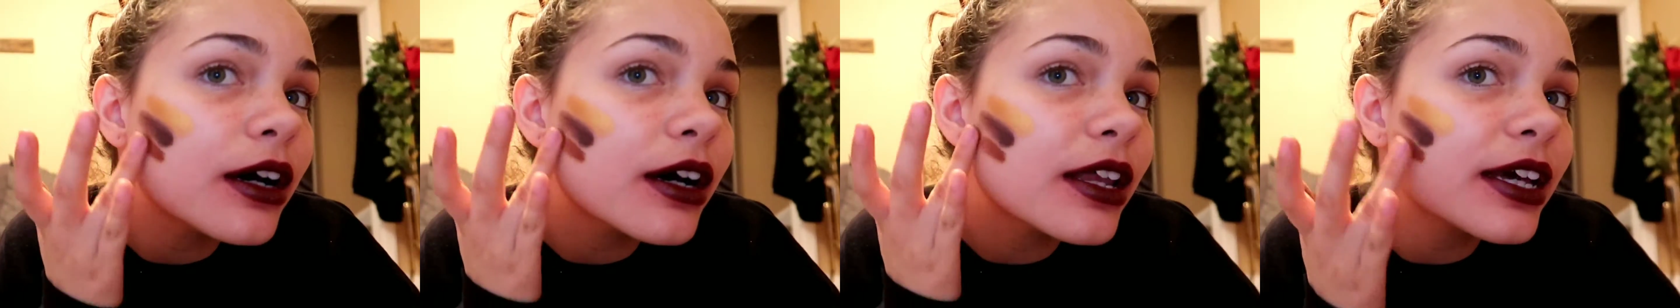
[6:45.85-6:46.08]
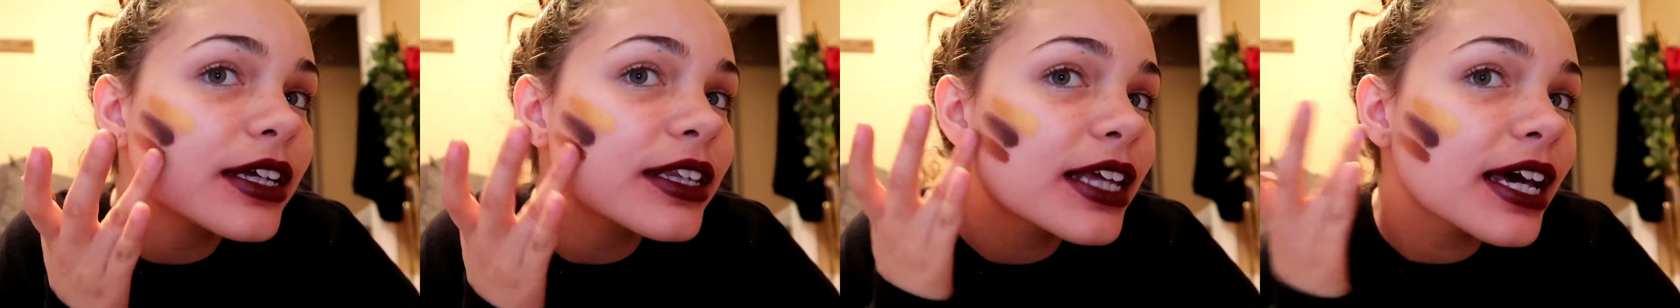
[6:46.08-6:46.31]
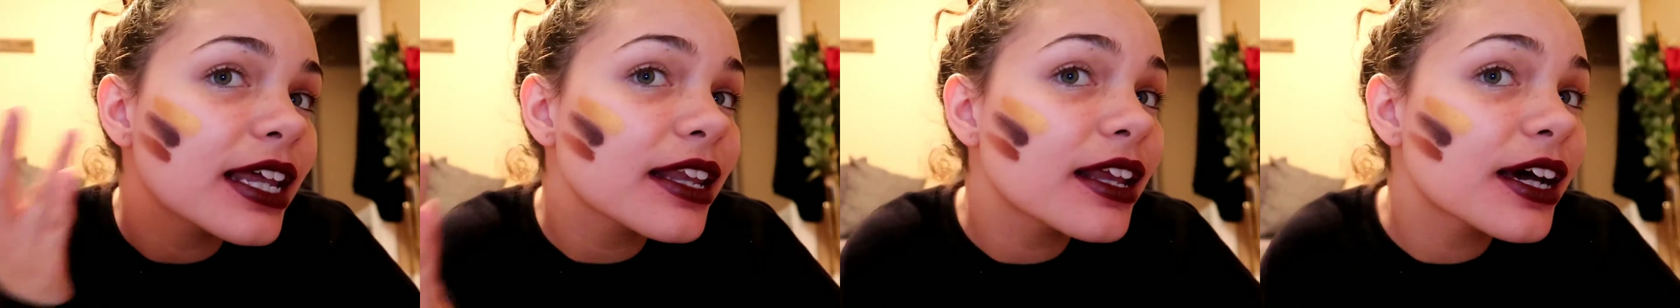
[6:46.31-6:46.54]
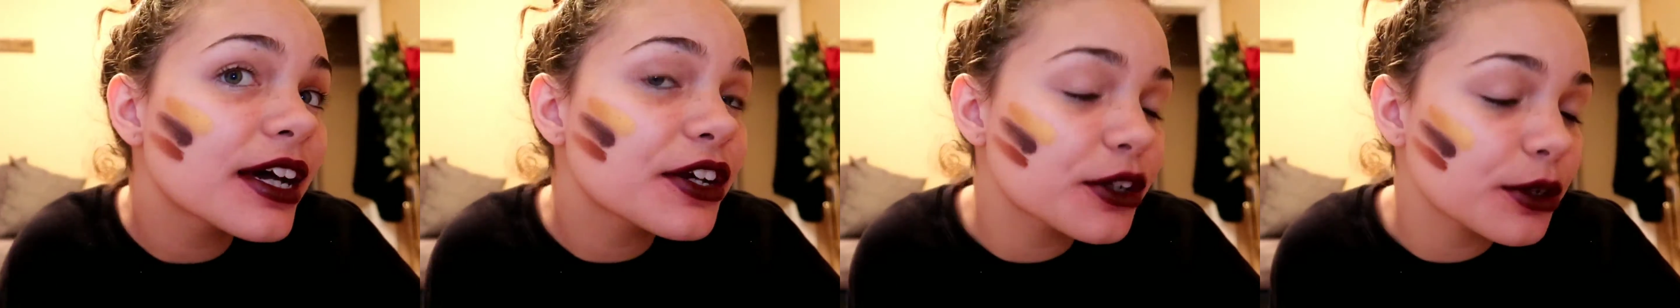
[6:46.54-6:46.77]
I like that
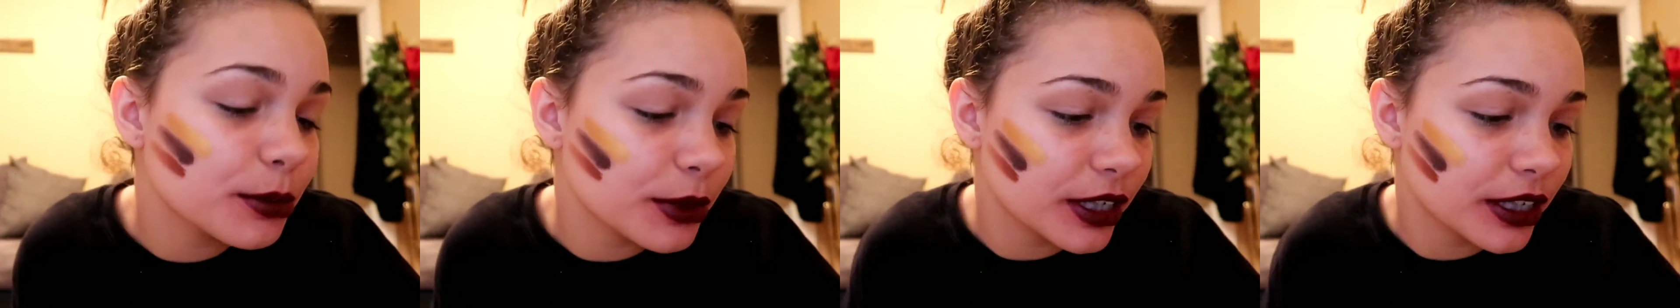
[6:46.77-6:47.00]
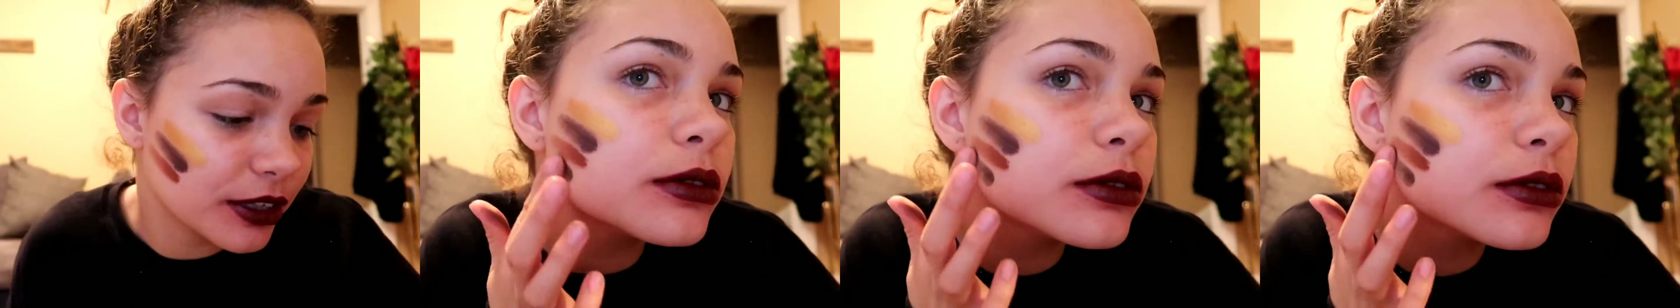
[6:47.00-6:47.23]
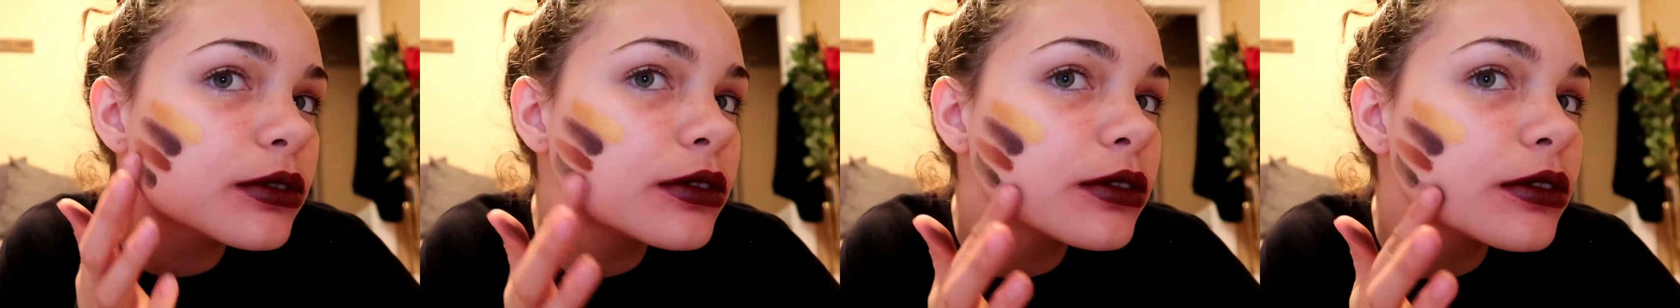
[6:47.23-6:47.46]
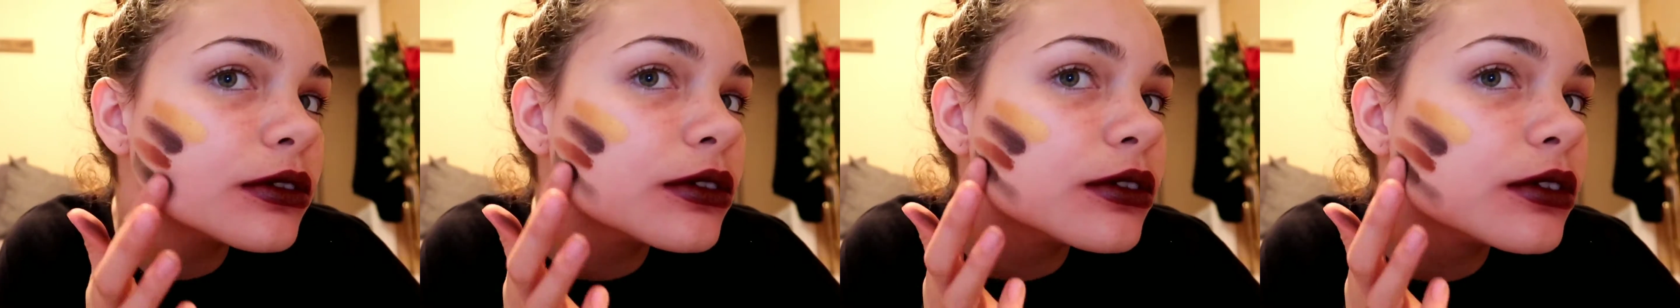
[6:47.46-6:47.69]
lighter brown.
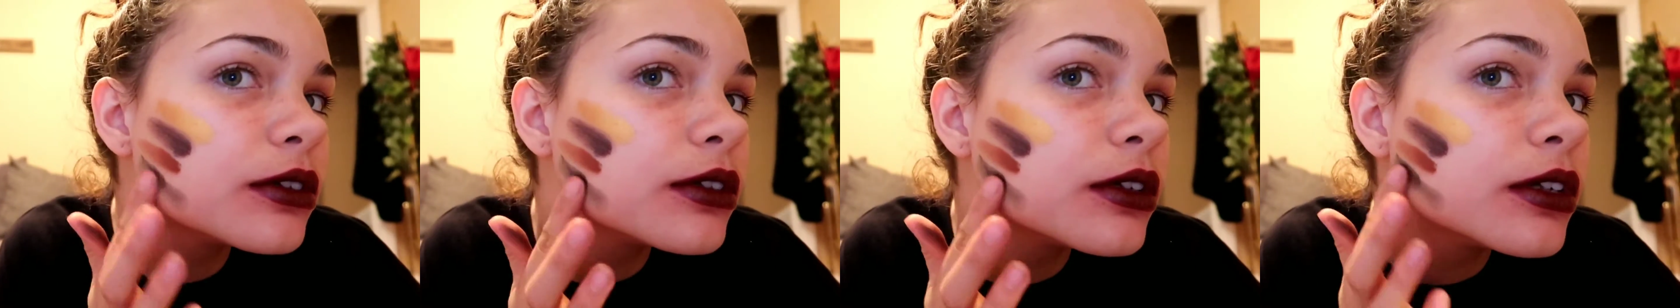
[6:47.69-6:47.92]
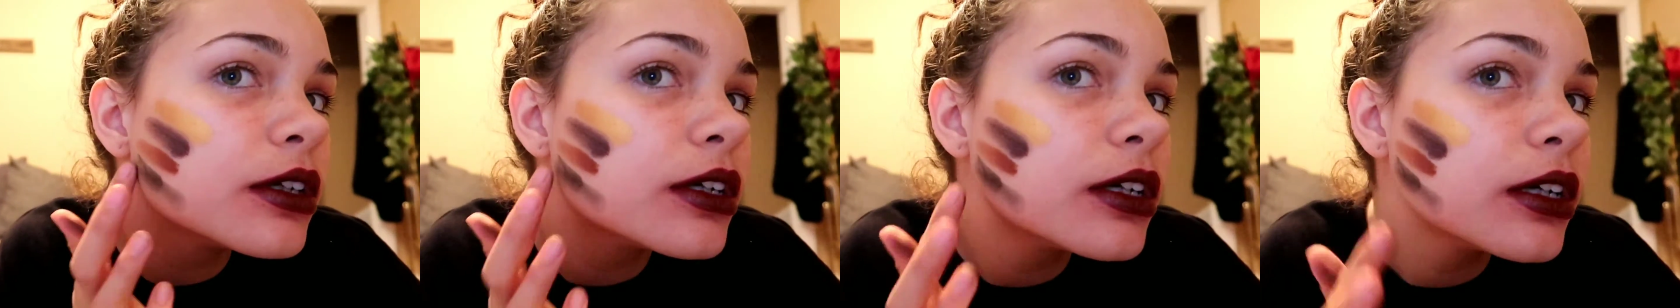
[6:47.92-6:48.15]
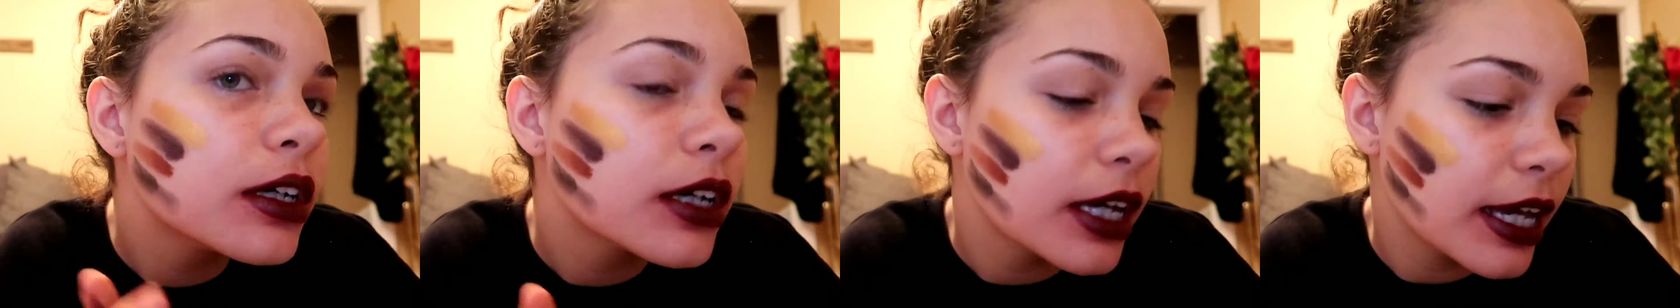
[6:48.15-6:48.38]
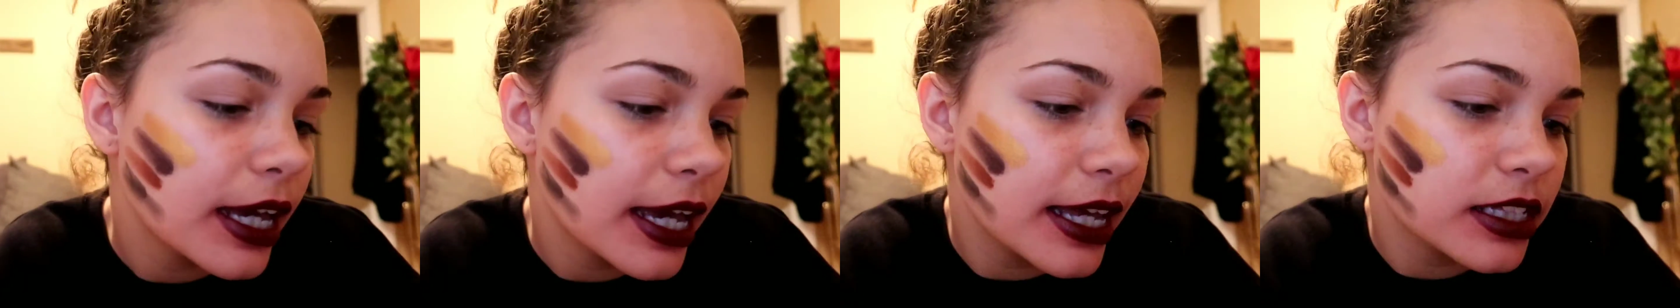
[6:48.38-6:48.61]

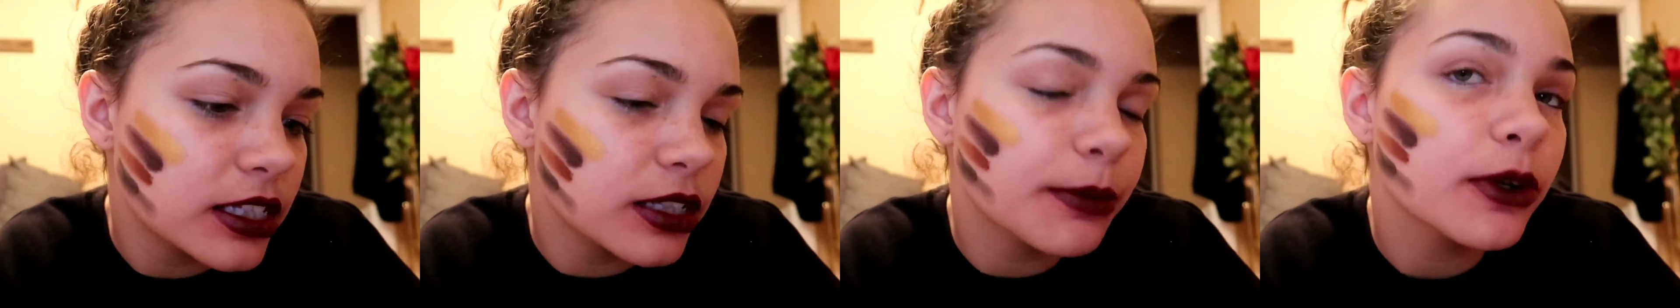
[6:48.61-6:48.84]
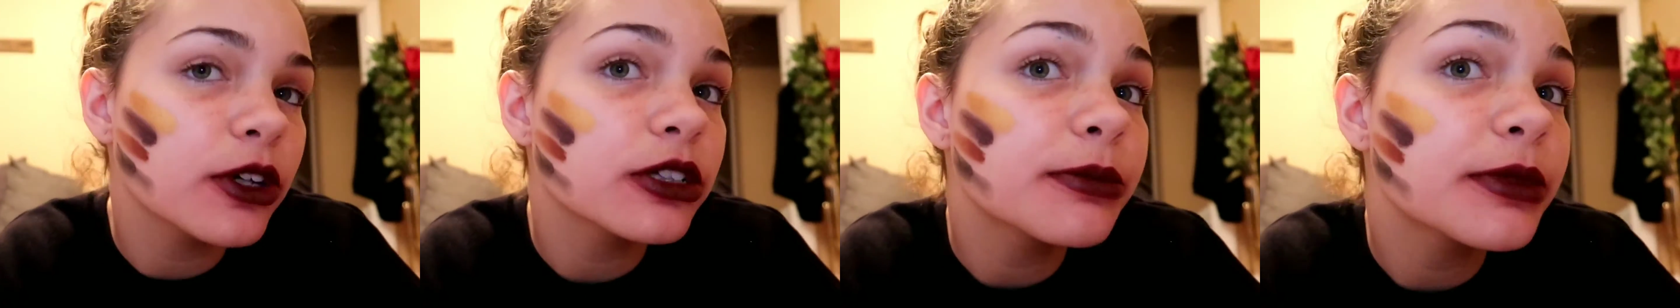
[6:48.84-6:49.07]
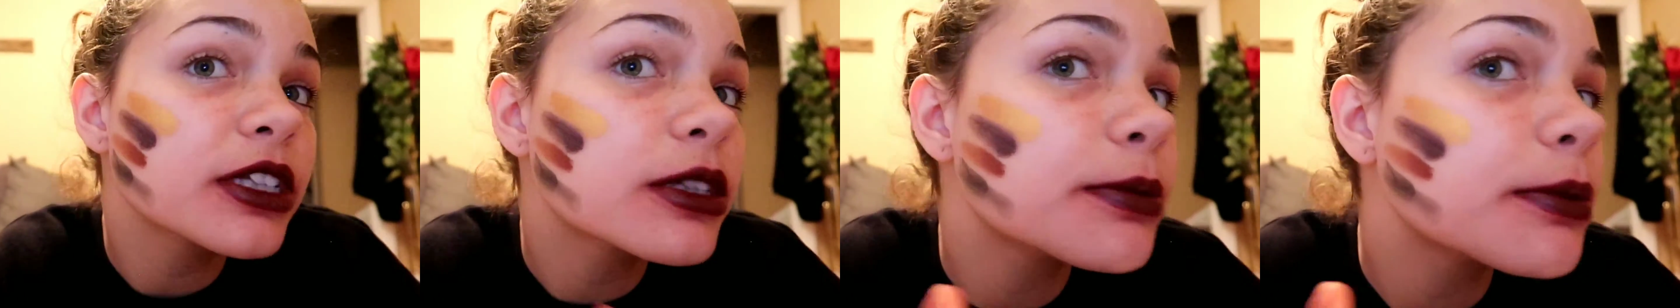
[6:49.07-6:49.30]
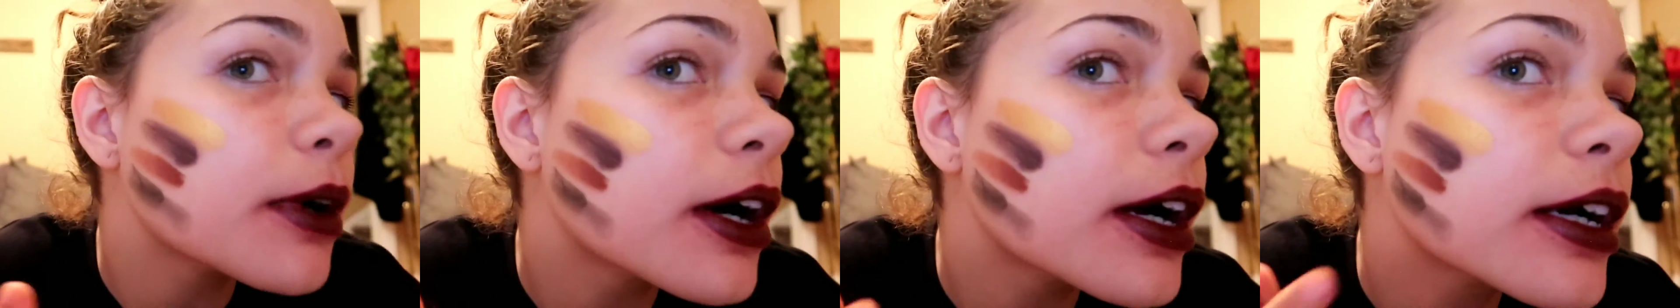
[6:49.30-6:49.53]
It's supposed to be
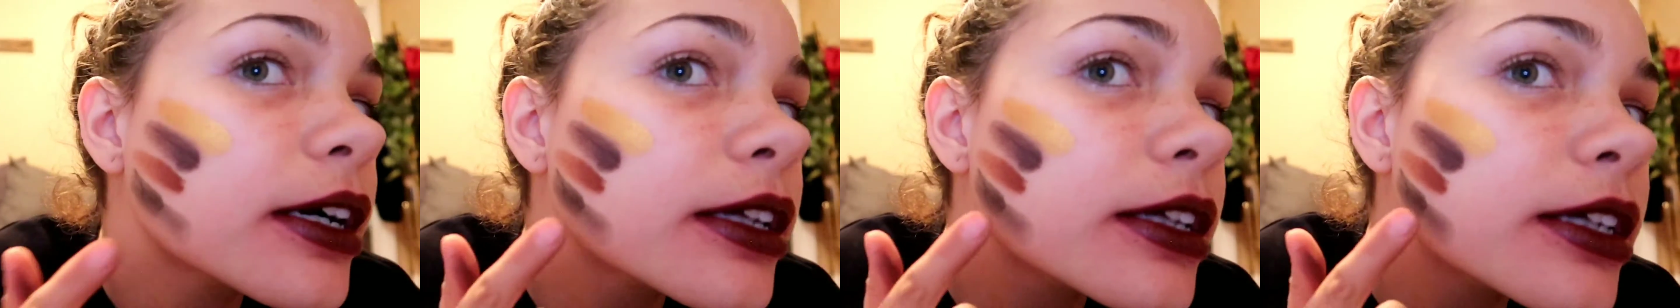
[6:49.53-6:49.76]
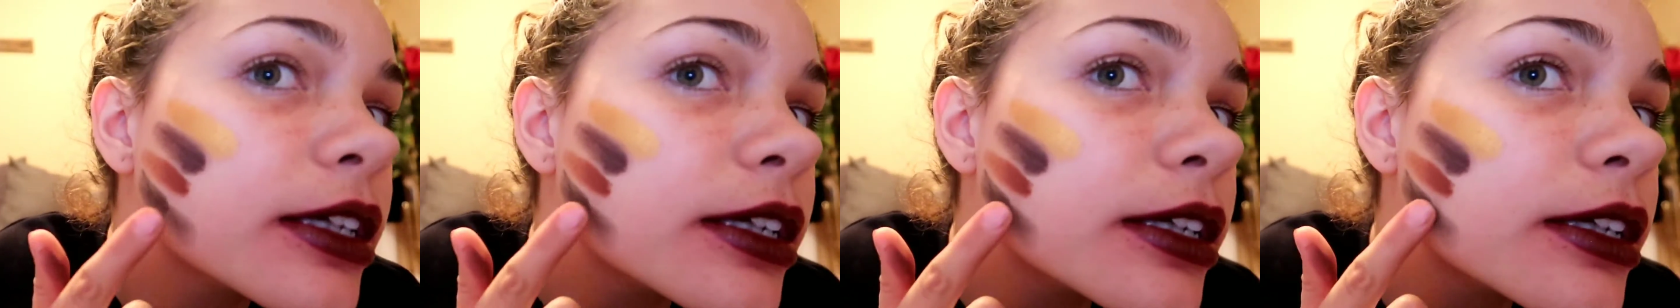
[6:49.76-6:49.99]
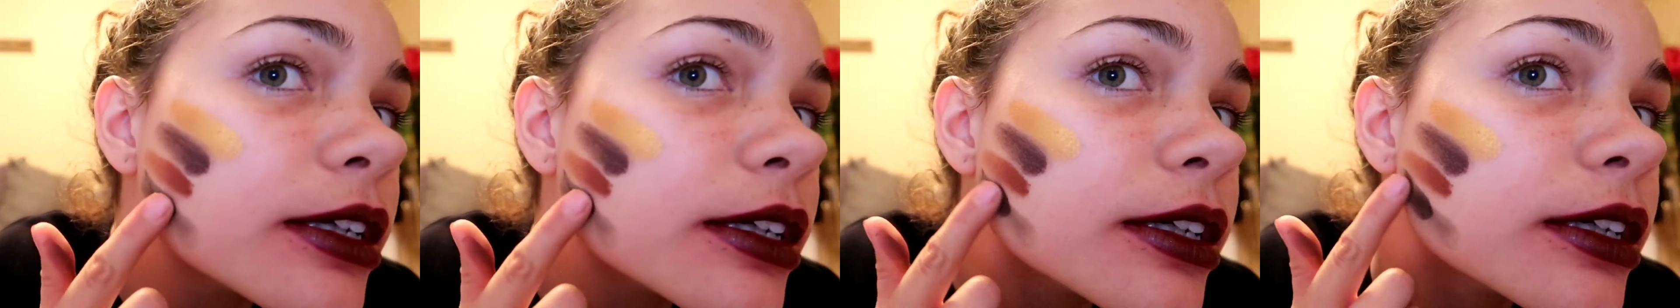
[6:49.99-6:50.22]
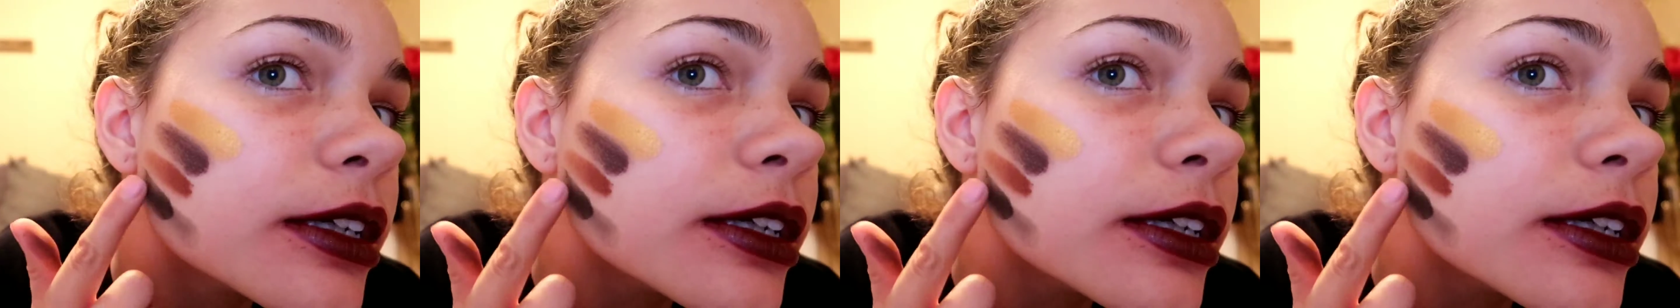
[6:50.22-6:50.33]
sparkly.